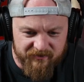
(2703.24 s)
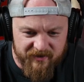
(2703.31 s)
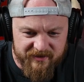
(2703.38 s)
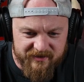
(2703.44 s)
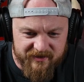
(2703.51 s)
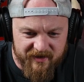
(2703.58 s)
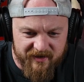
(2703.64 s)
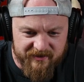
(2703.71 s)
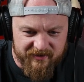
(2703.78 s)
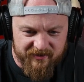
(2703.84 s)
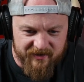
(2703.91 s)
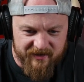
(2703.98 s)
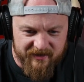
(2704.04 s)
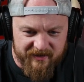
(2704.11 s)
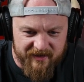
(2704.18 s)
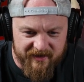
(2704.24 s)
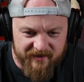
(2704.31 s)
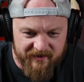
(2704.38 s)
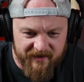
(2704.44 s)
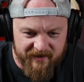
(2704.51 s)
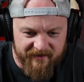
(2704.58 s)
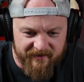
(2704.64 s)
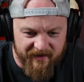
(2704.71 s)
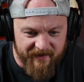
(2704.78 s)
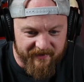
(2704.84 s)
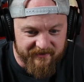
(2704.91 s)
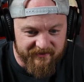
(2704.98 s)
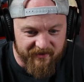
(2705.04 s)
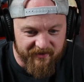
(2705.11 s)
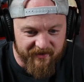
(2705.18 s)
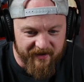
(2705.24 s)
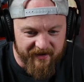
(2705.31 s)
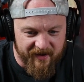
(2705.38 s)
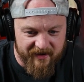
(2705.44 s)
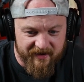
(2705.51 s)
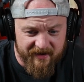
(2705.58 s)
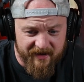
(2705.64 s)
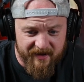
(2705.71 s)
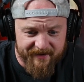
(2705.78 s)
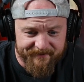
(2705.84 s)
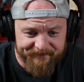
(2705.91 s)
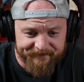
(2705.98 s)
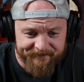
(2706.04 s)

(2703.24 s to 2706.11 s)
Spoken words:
Red Sox. I already hit that. Yeah, that's all I kind of got.